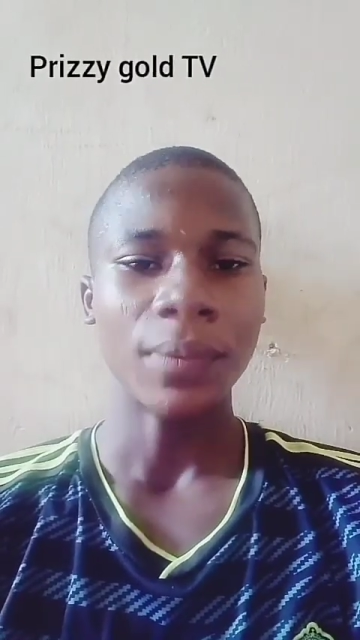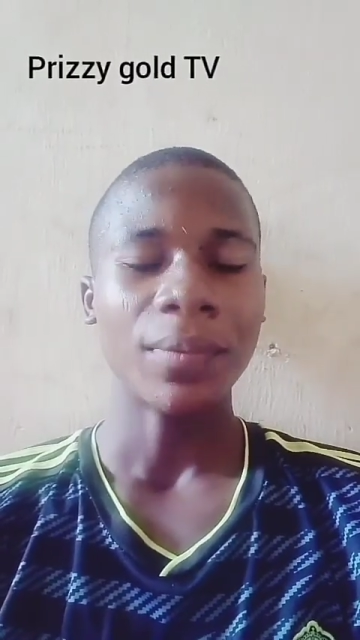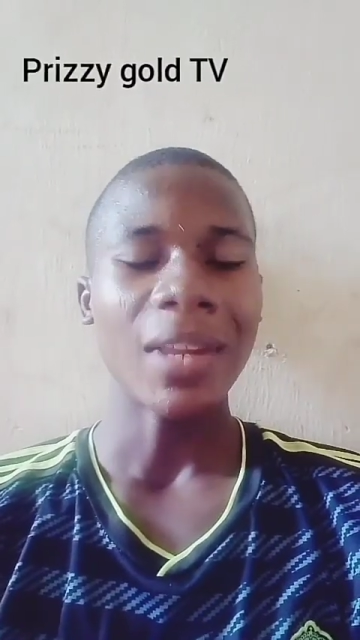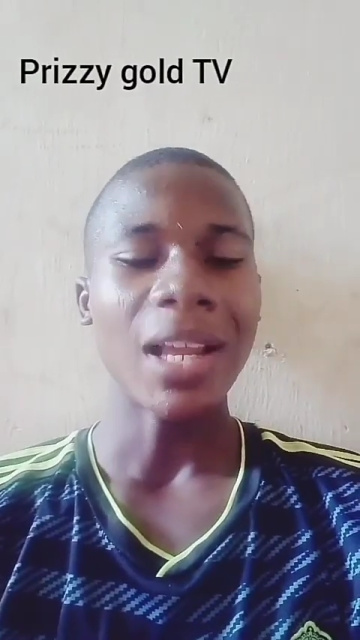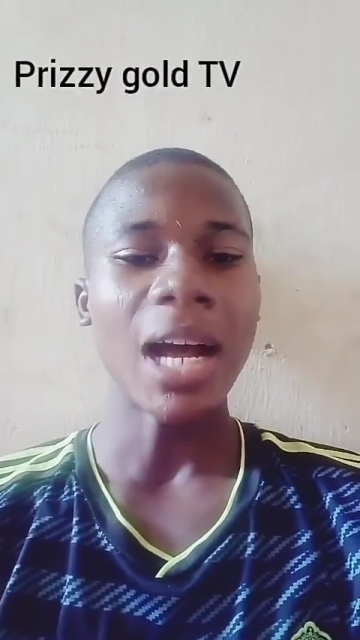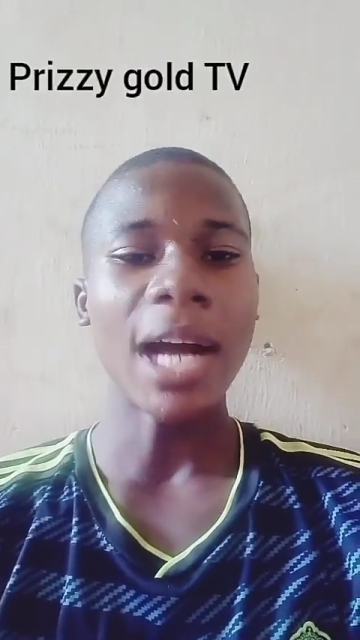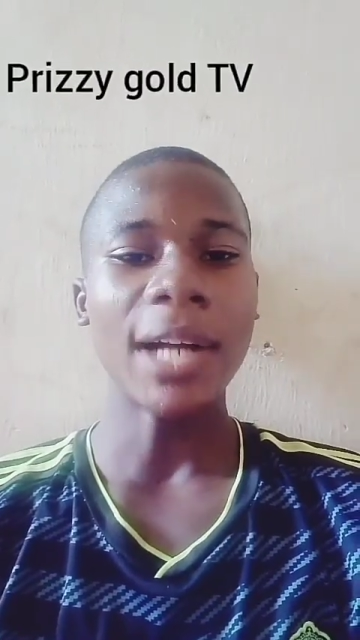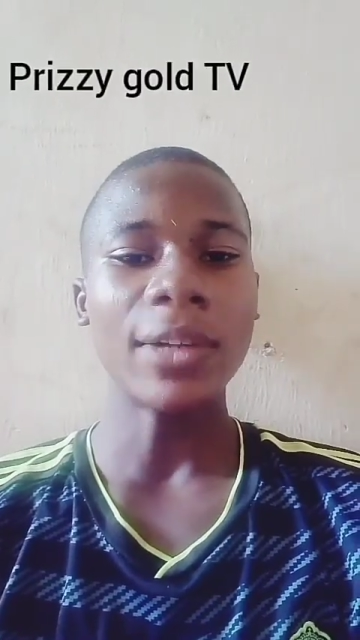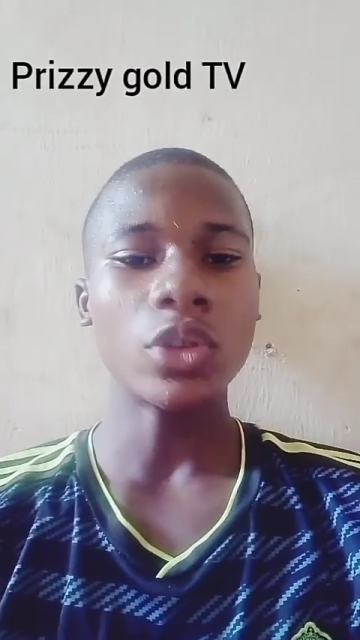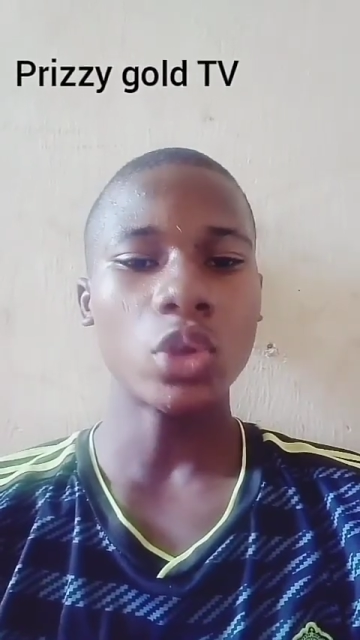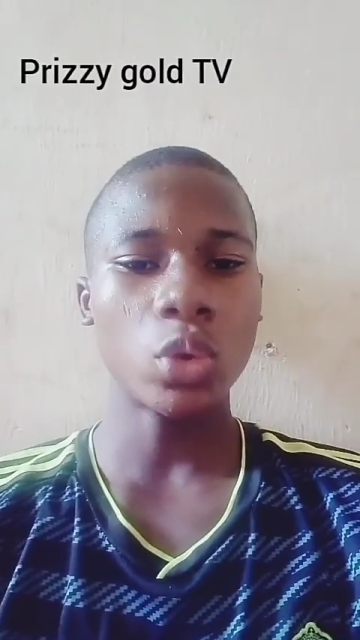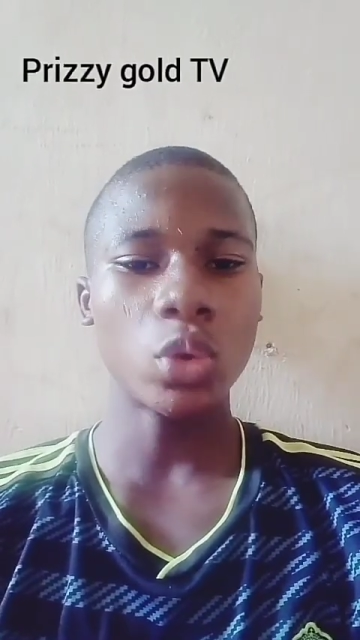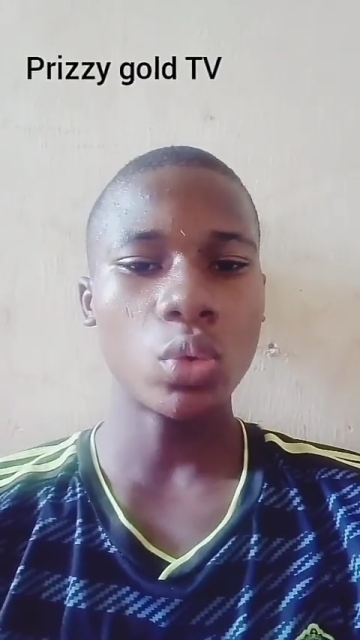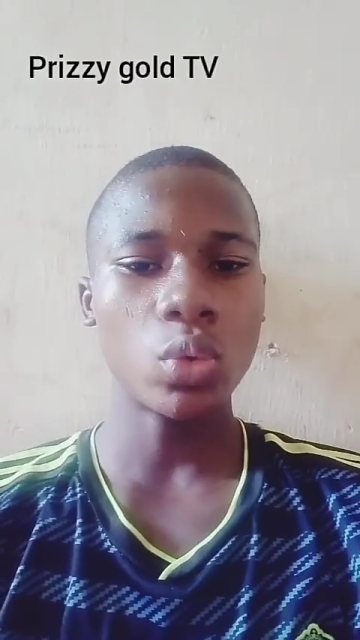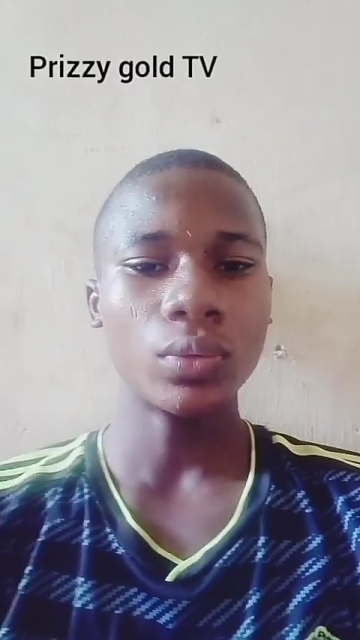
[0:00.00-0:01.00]
and
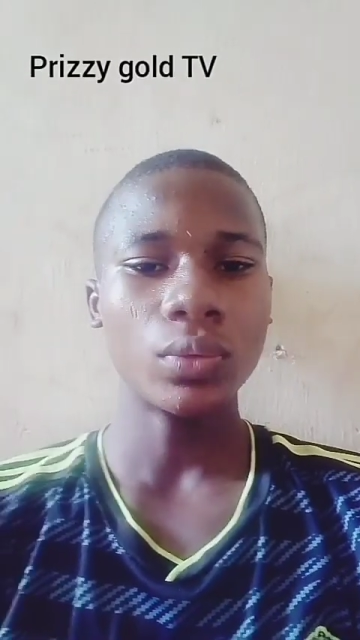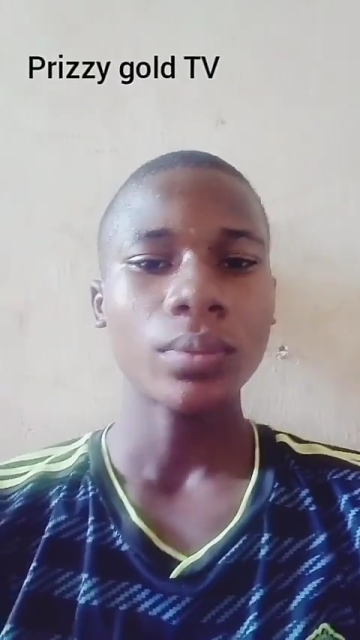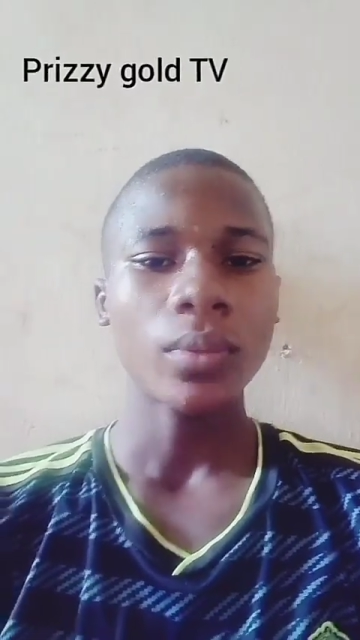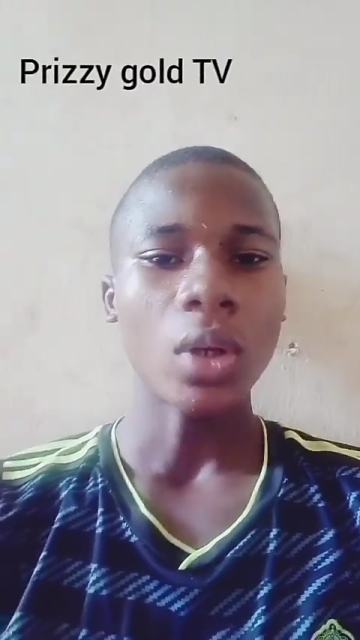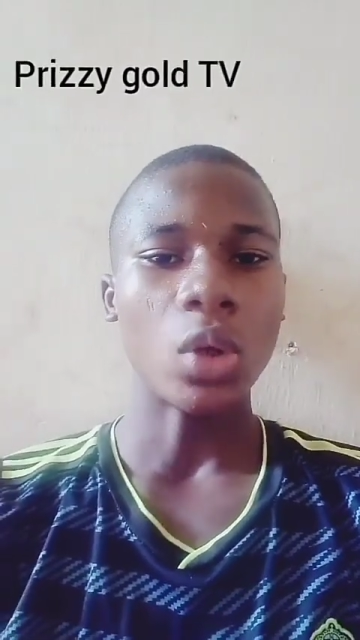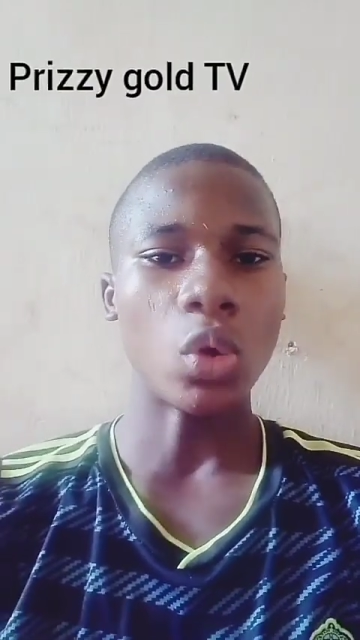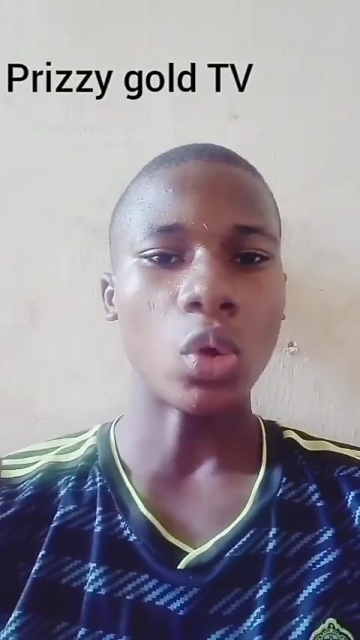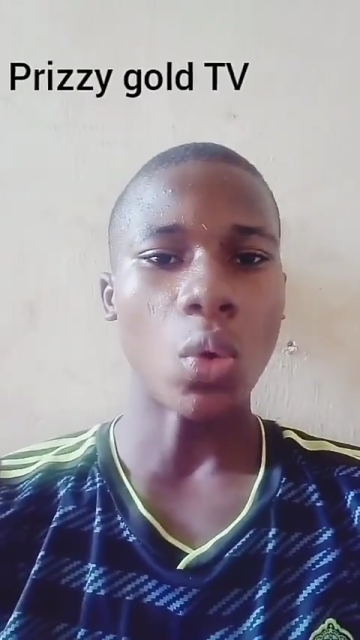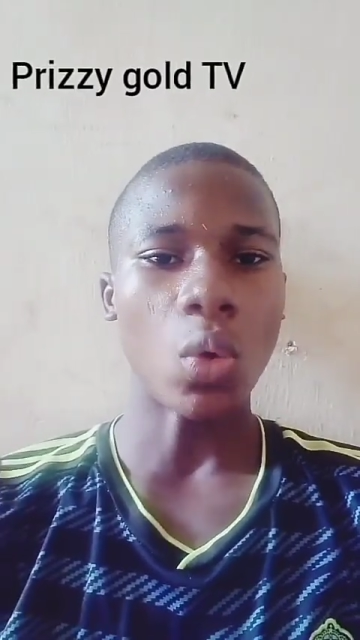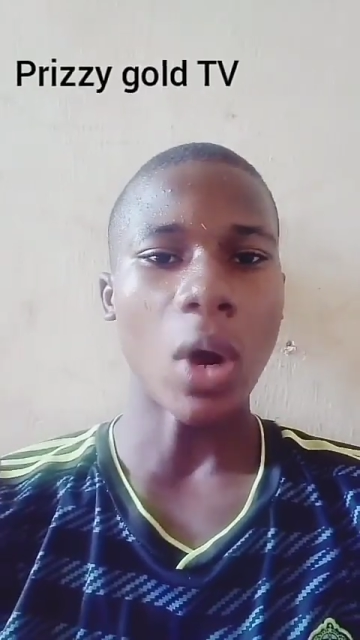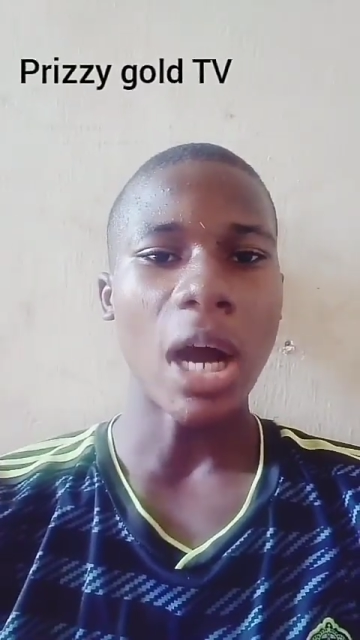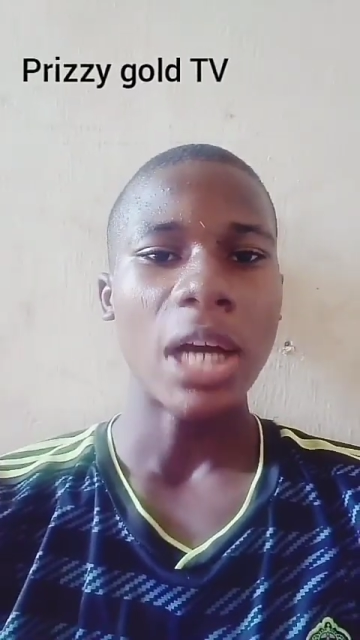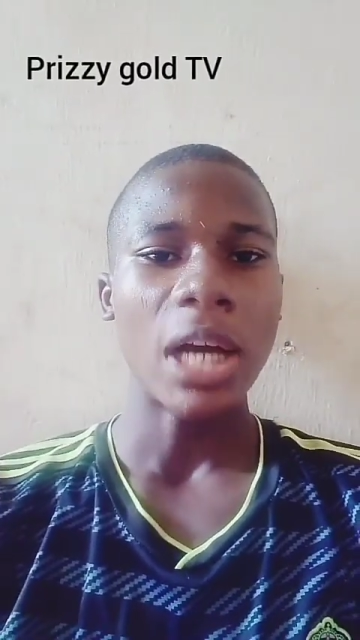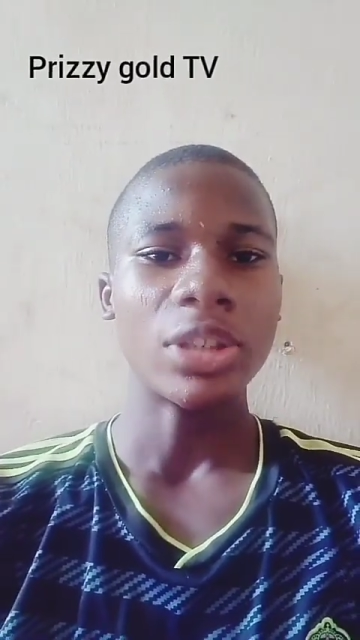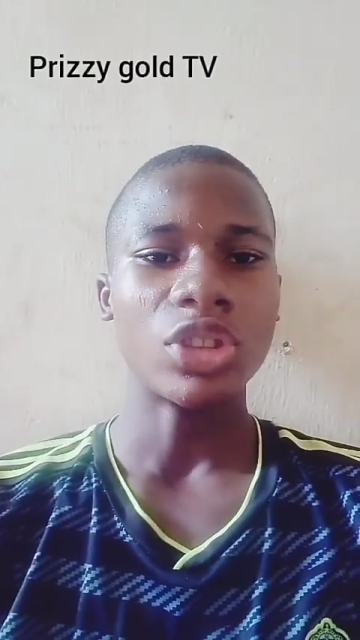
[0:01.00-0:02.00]
two lower
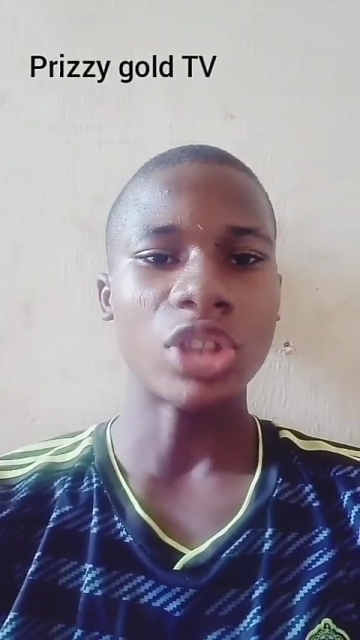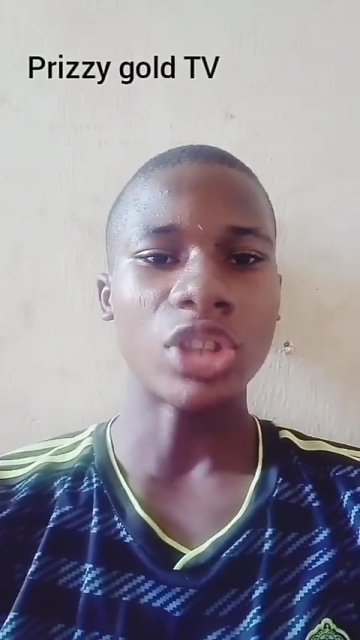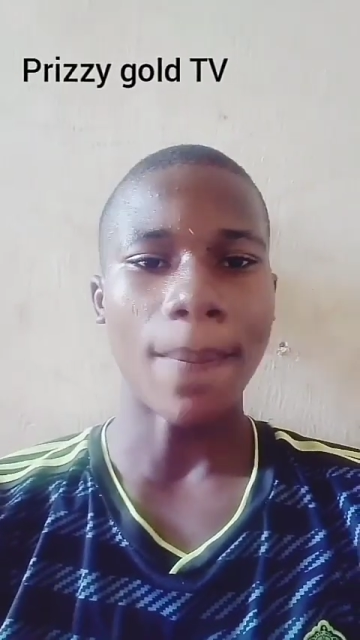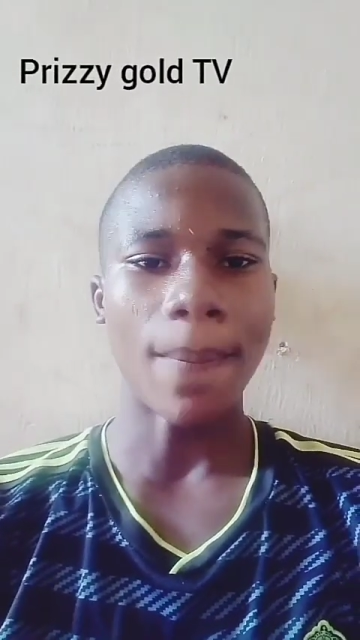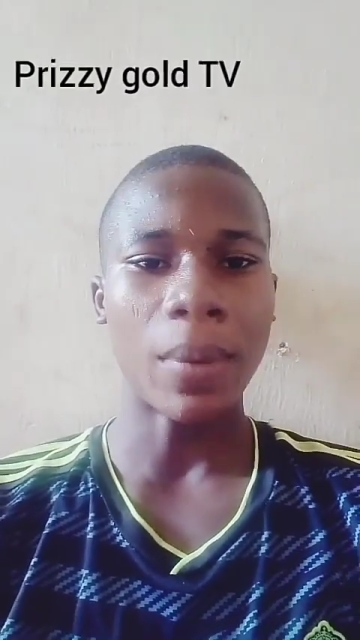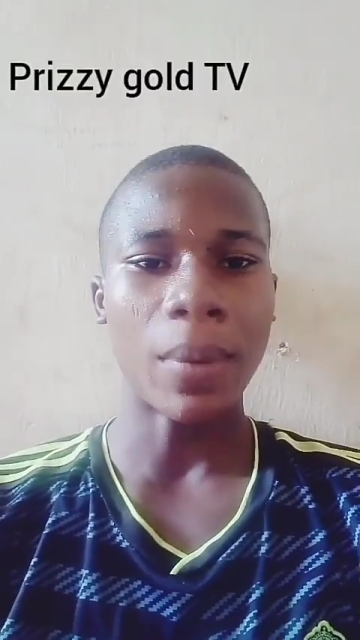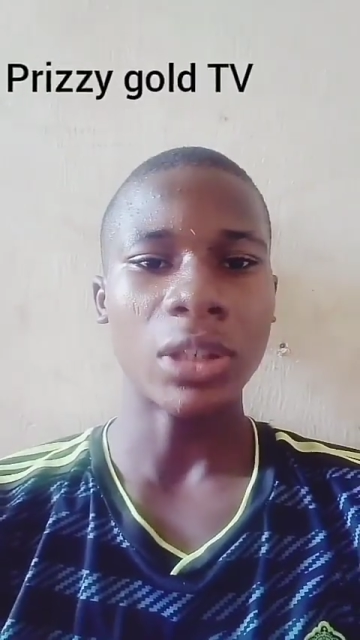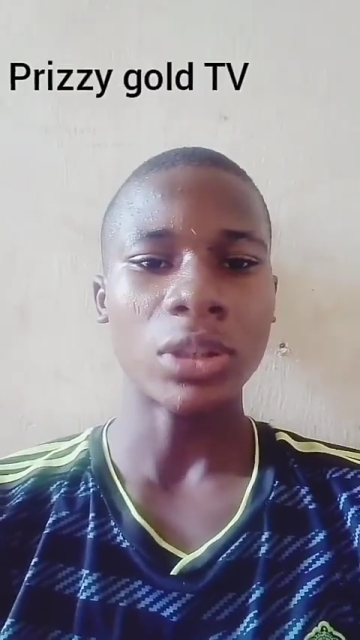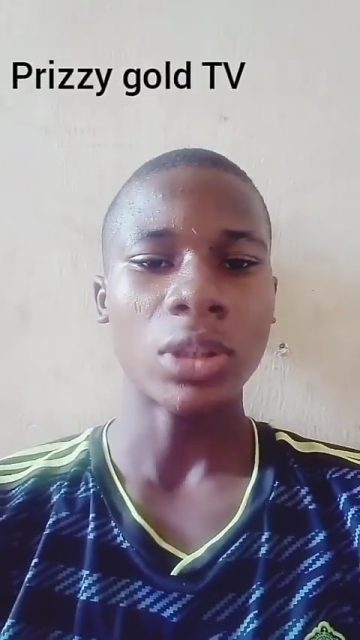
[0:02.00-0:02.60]
chambers